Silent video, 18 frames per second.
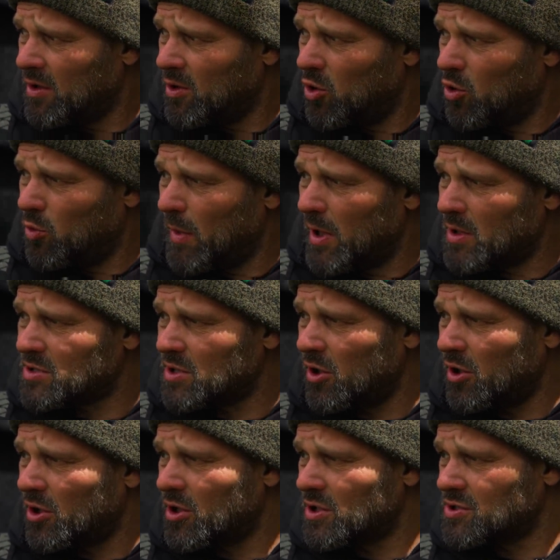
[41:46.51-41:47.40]
almost
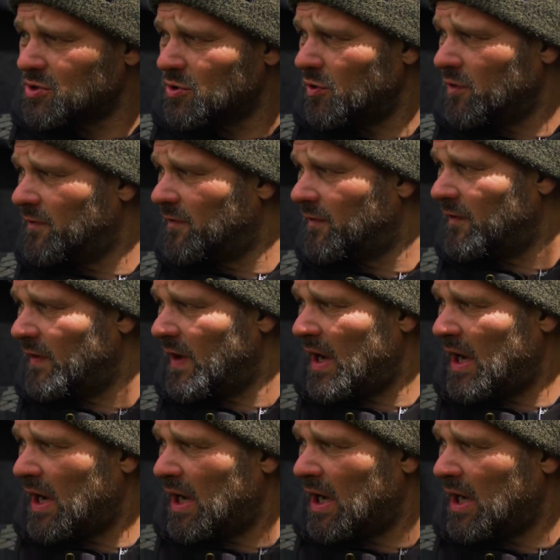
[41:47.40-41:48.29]
like a sort of
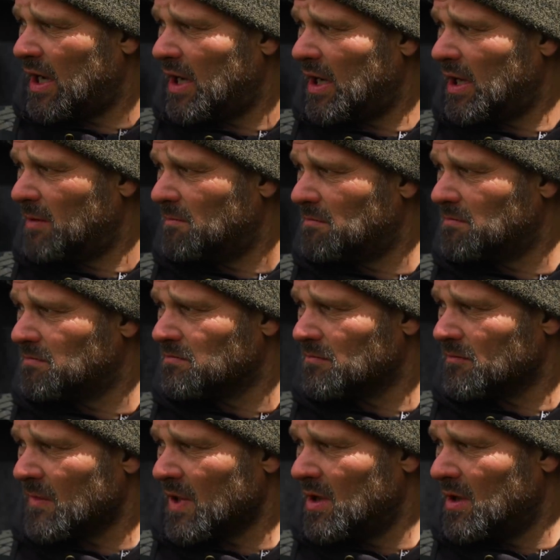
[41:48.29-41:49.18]

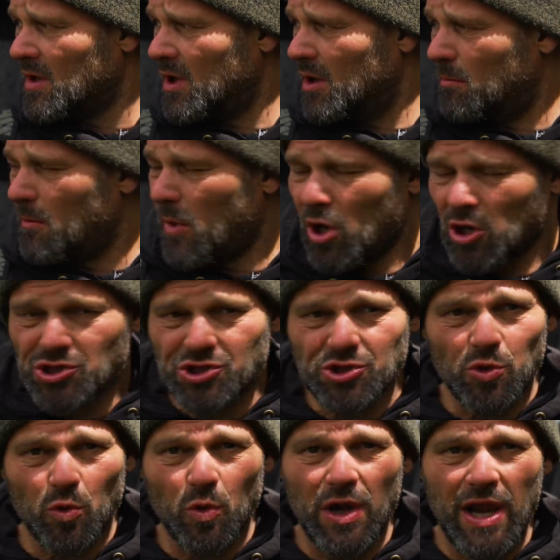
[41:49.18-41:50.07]
a
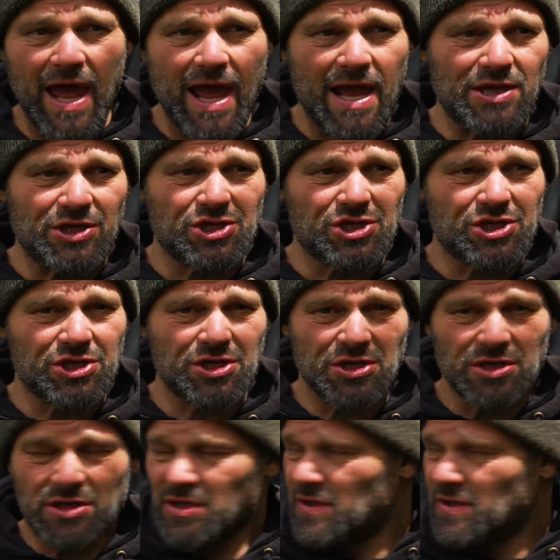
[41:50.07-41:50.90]
marginal ledge